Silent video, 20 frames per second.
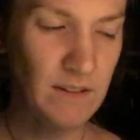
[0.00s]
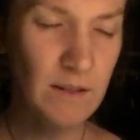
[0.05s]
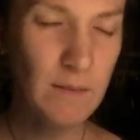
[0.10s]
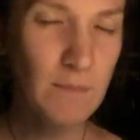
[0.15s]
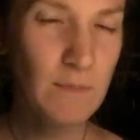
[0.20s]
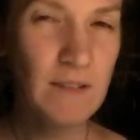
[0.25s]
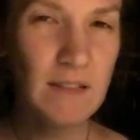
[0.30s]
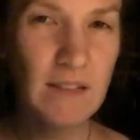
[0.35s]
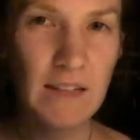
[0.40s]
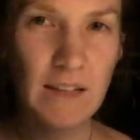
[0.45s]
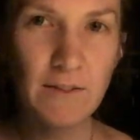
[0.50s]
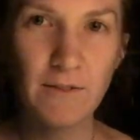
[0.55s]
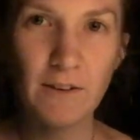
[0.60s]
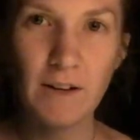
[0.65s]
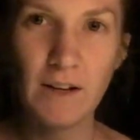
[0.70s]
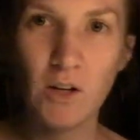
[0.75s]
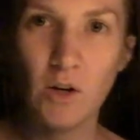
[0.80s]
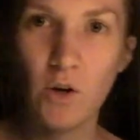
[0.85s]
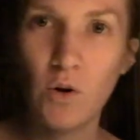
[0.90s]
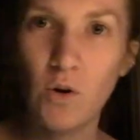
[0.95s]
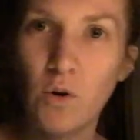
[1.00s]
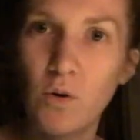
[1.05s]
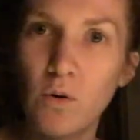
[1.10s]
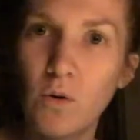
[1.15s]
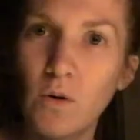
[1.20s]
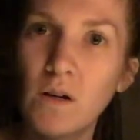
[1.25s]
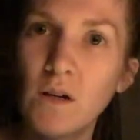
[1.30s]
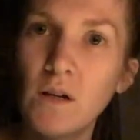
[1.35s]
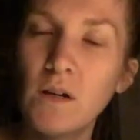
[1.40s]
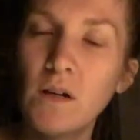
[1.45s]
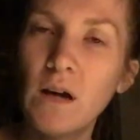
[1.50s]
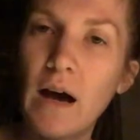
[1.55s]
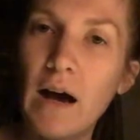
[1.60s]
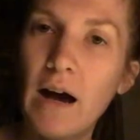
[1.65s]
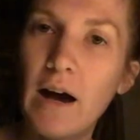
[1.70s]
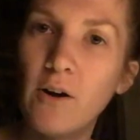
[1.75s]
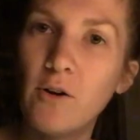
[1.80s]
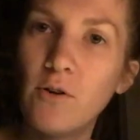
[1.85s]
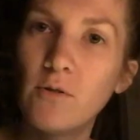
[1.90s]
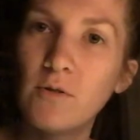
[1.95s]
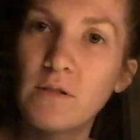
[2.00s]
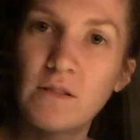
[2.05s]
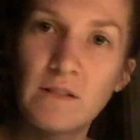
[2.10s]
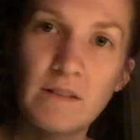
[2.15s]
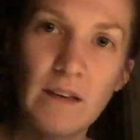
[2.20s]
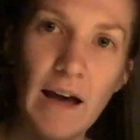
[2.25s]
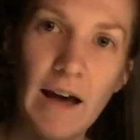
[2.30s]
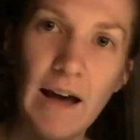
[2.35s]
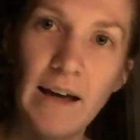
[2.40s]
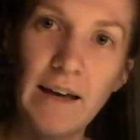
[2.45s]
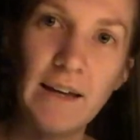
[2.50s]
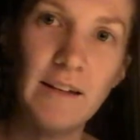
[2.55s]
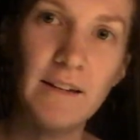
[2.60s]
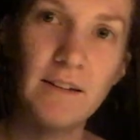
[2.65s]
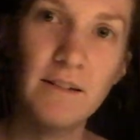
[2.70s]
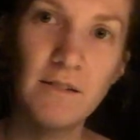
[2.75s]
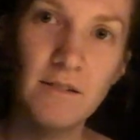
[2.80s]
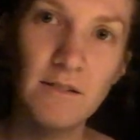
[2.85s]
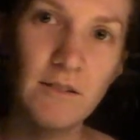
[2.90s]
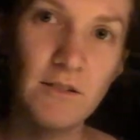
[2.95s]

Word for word: seems like if I go outside